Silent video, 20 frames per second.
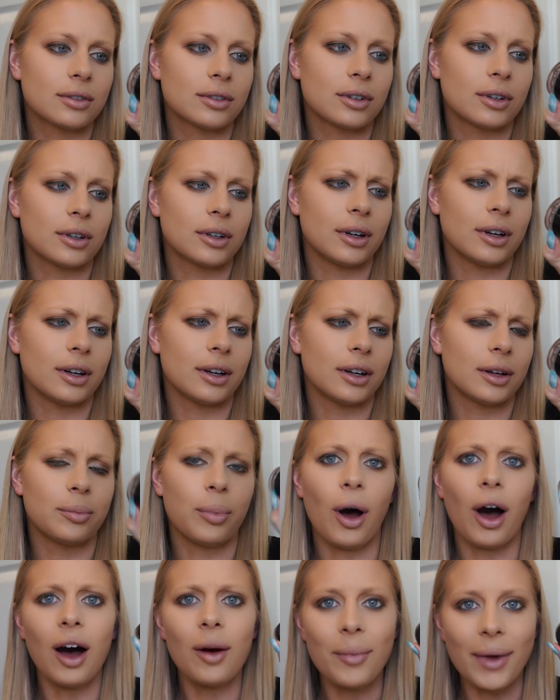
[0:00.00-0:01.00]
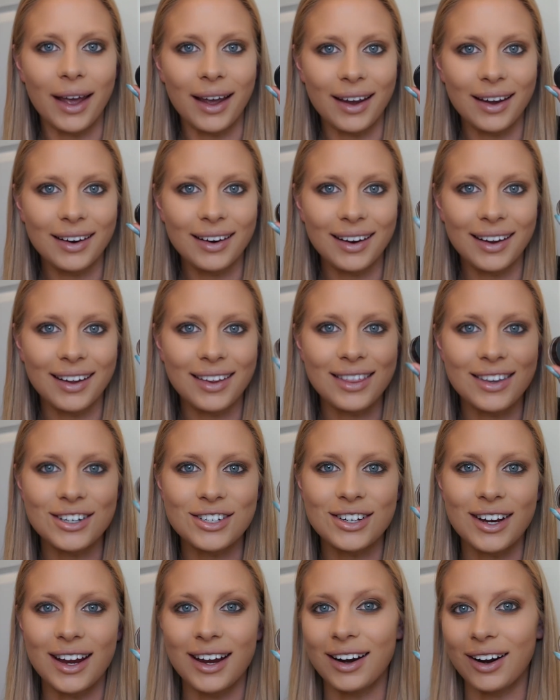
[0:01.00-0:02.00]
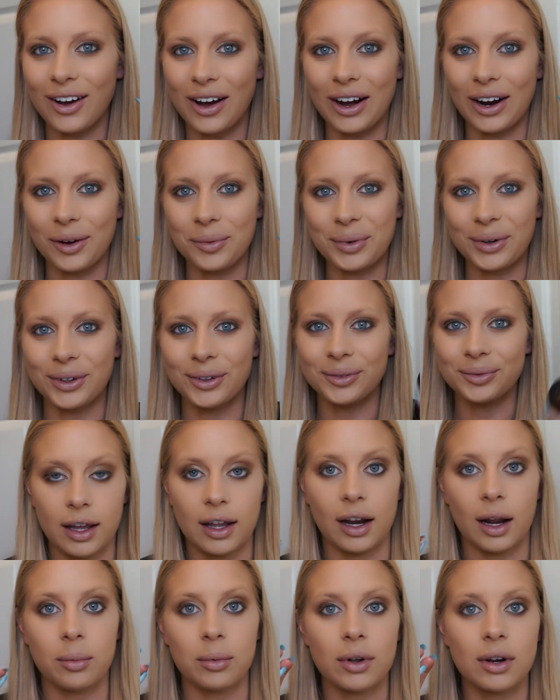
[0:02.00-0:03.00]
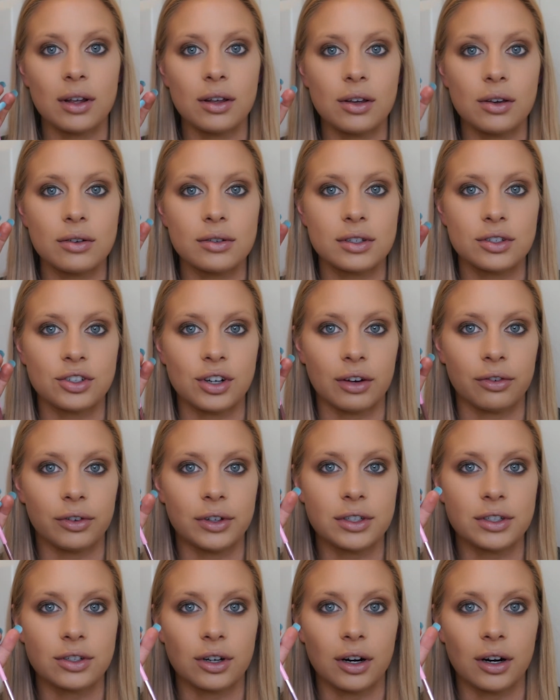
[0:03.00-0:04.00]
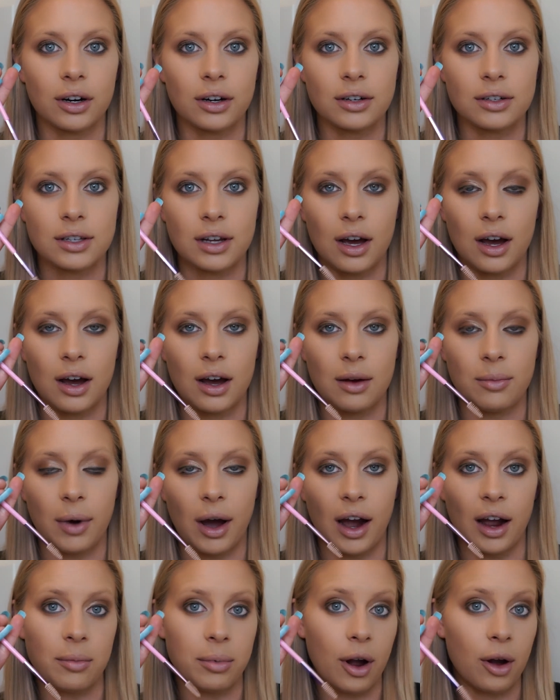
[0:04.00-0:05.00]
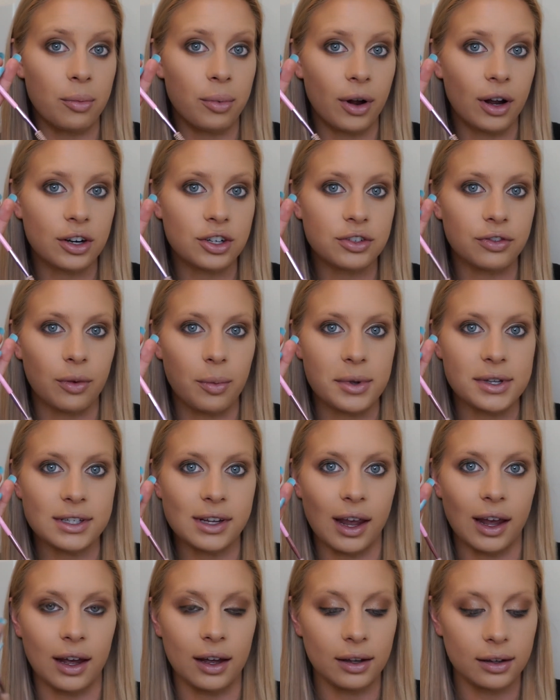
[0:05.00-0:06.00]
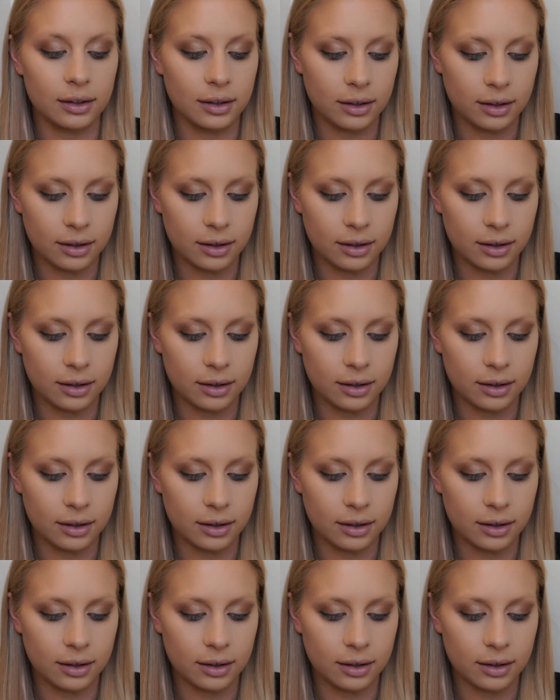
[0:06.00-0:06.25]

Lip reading: pomade in the shade Carmel. And I'm going to use Jeffree Star's eyebrow brush from his kit.